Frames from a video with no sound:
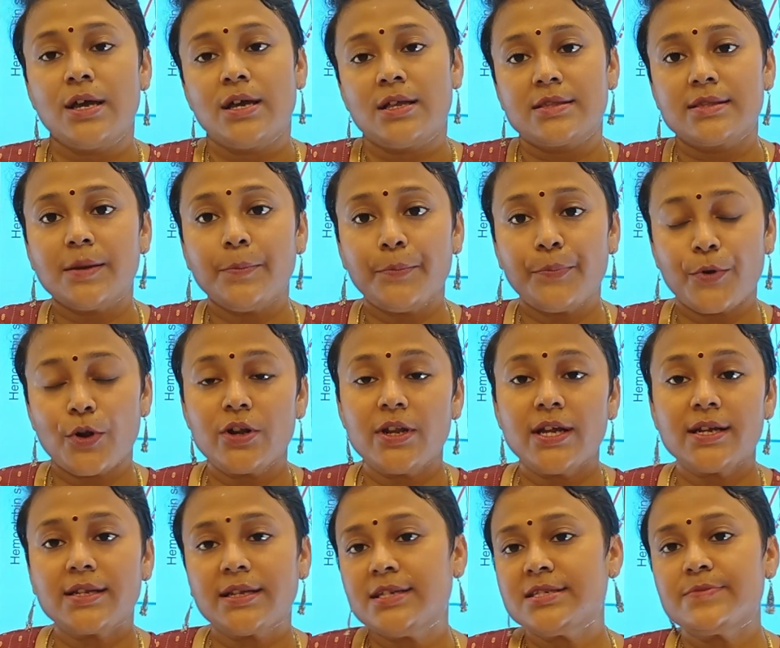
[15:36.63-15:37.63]
the
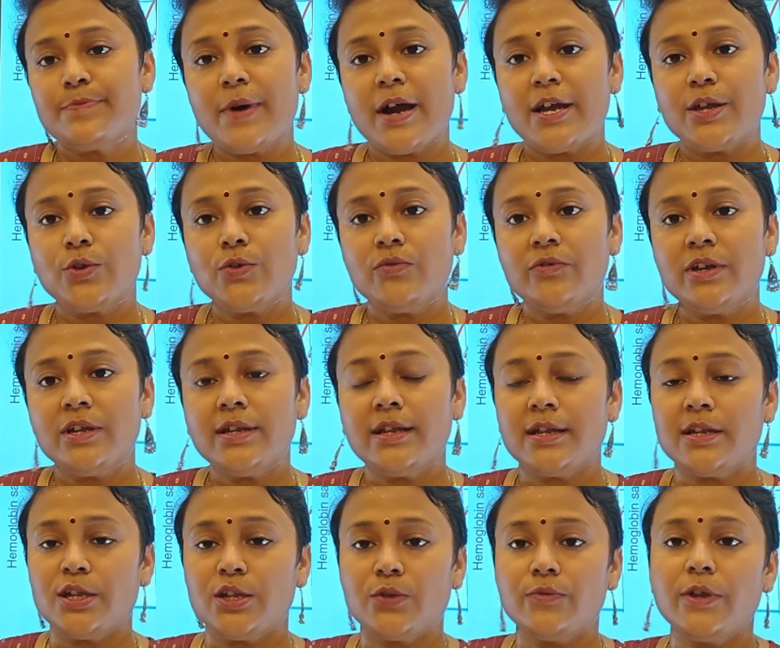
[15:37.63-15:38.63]
product is pyruvate and
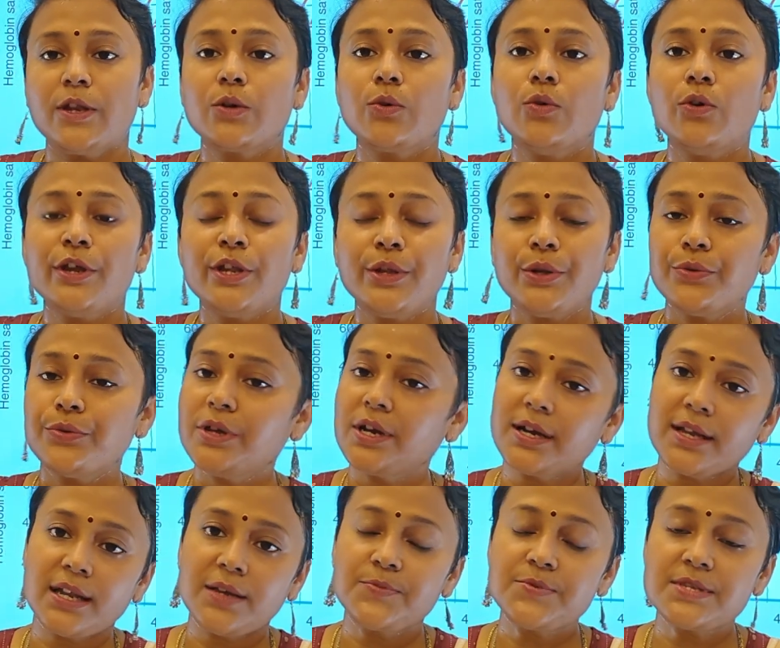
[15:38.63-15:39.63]
it will go into the
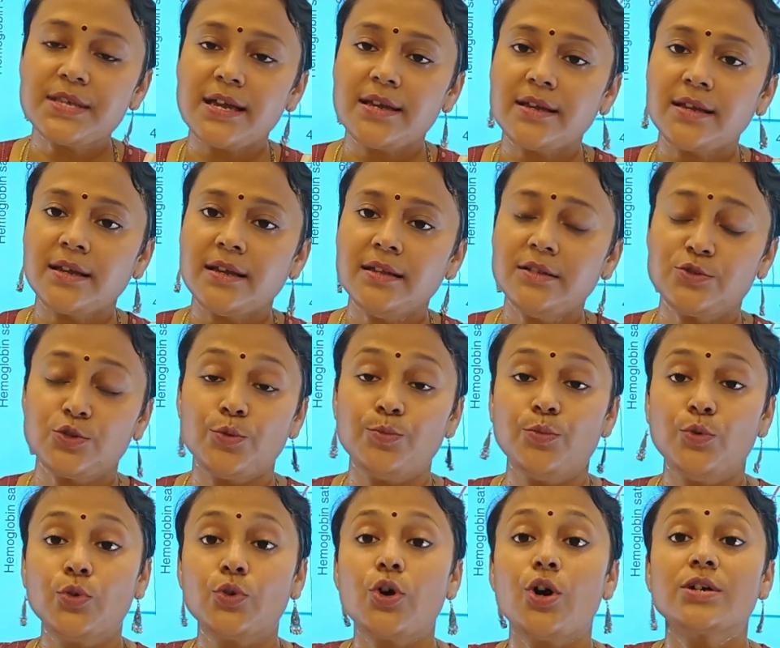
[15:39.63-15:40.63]
Krebs cycle, so
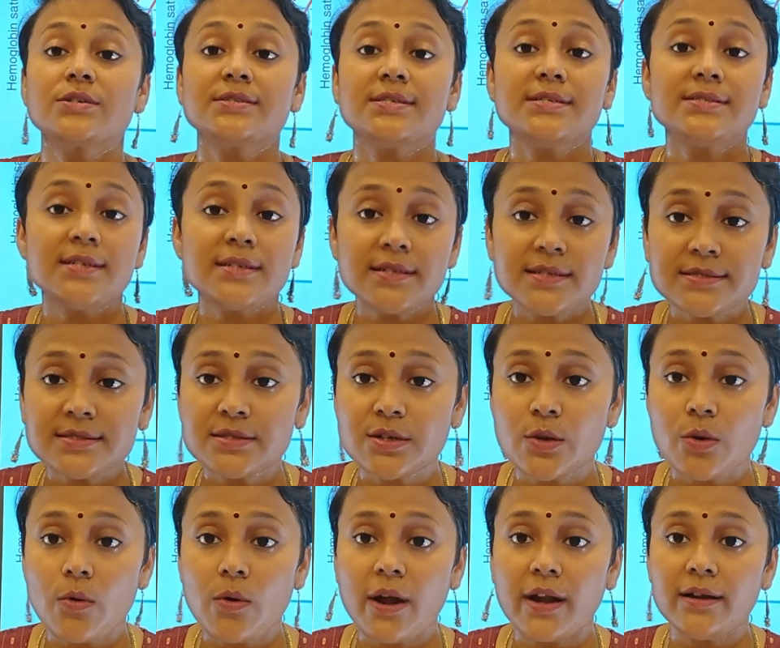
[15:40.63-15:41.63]
more oxygen is
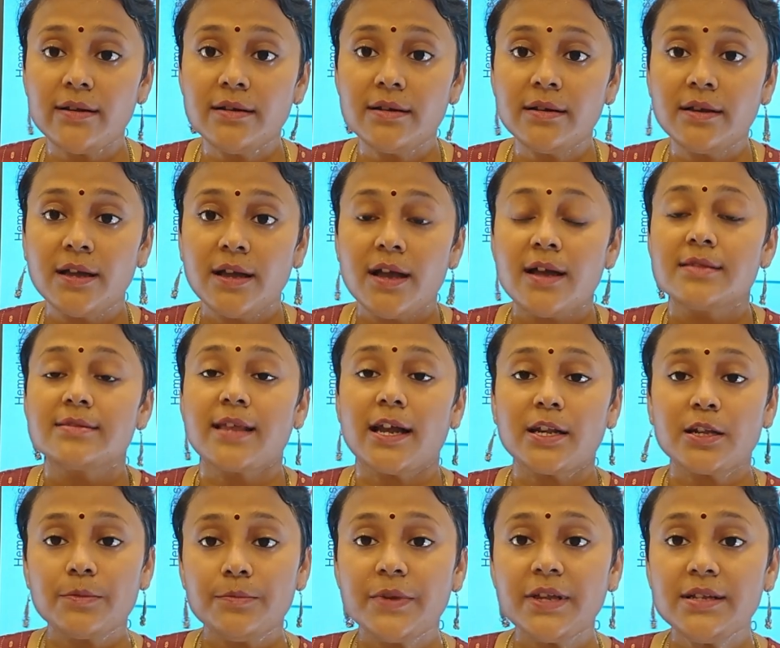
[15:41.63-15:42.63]
required.
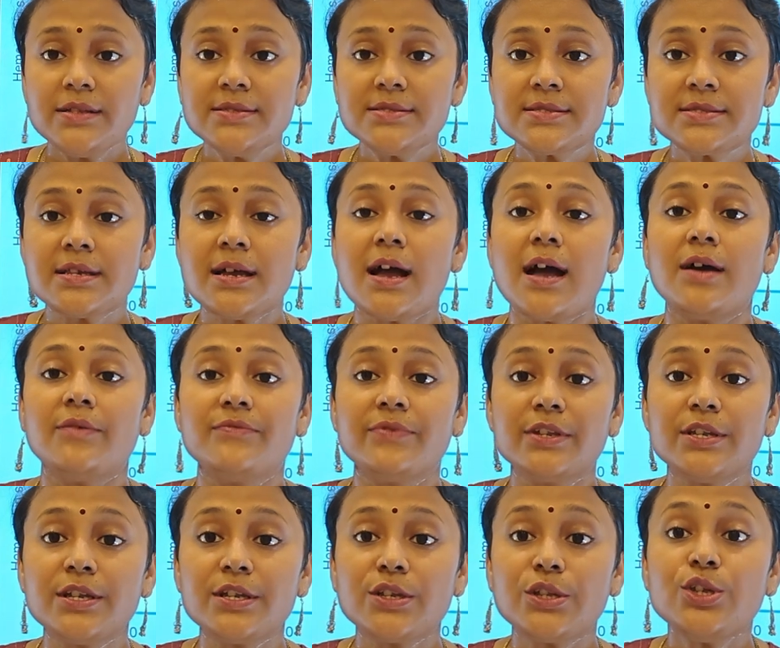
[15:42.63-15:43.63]
That means
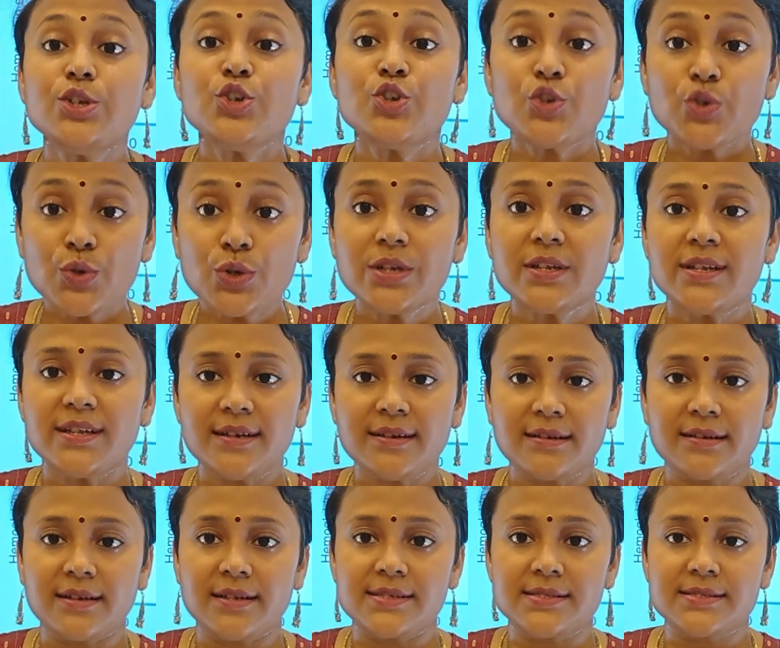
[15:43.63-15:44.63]
affinity should
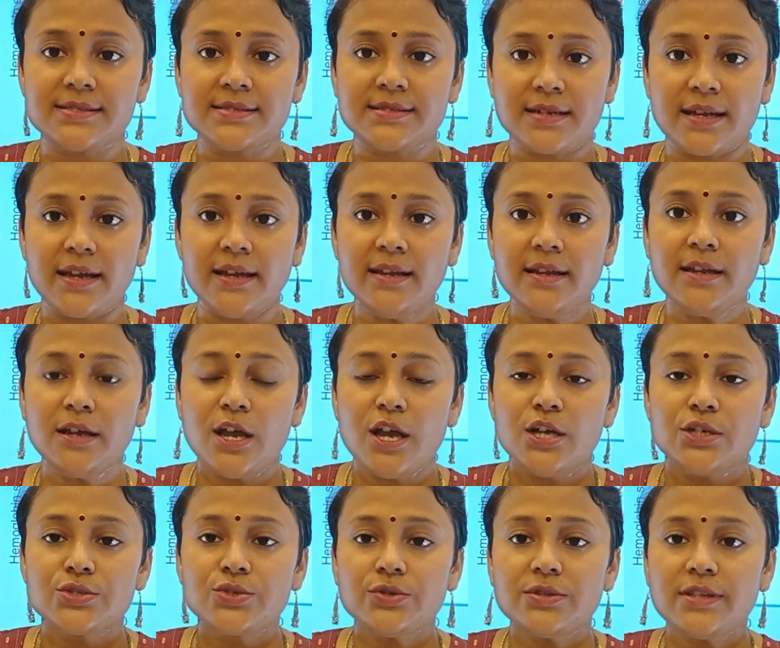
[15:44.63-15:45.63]
decrease, right?
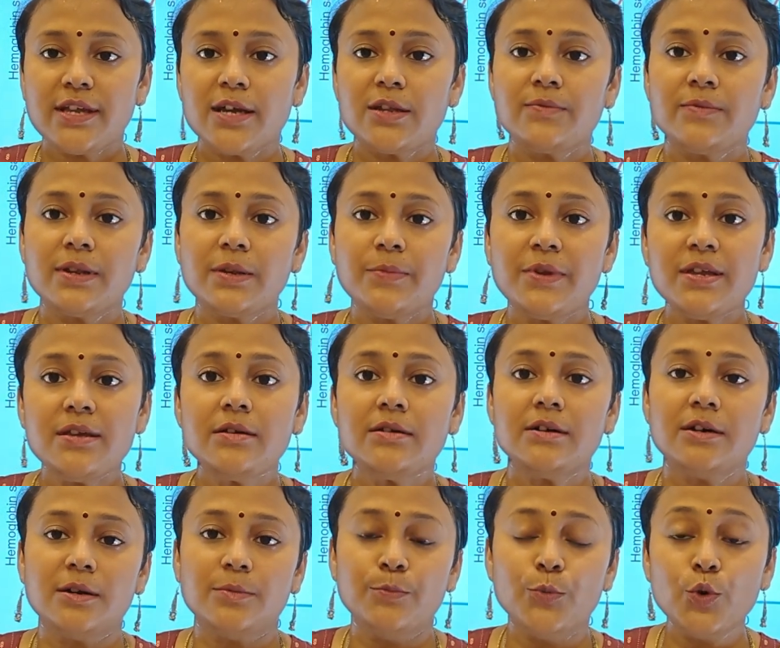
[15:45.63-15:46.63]
So there will be
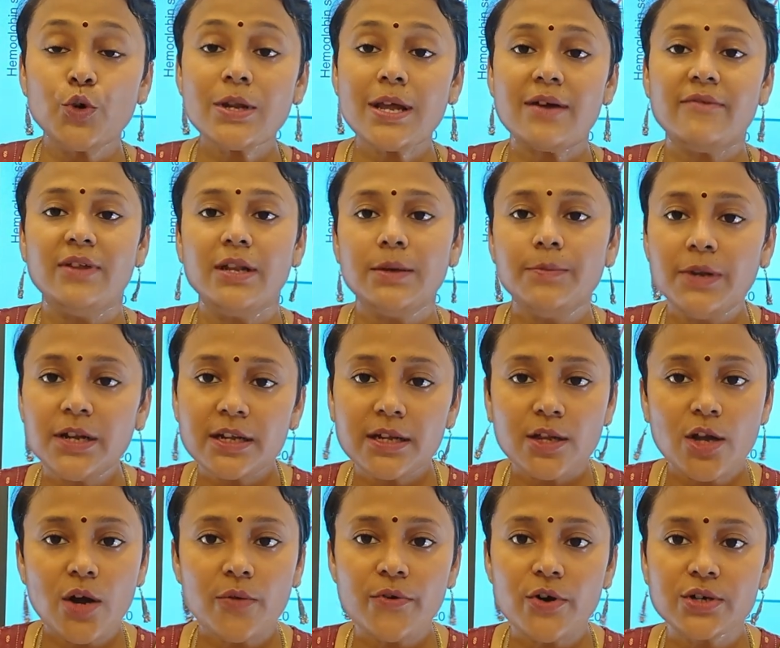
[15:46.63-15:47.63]
more availability
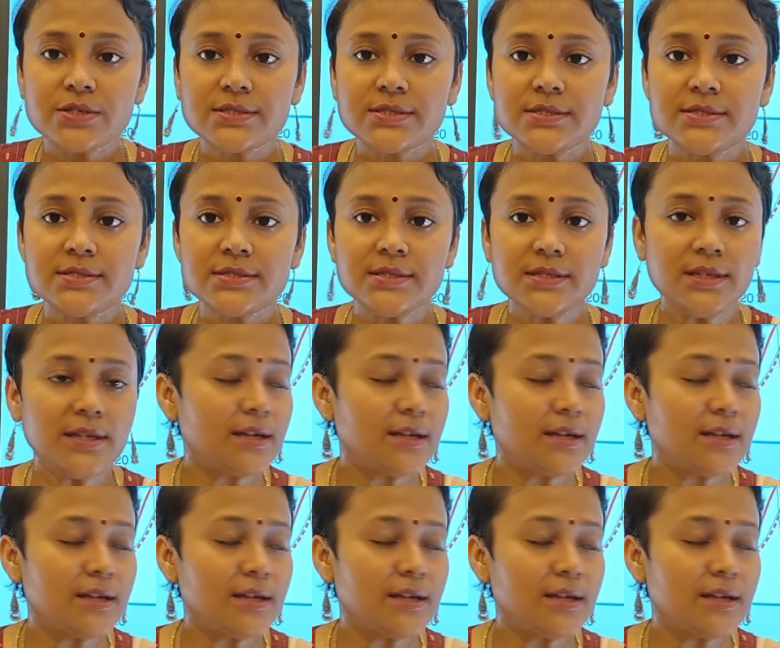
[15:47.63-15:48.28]
of oxygen.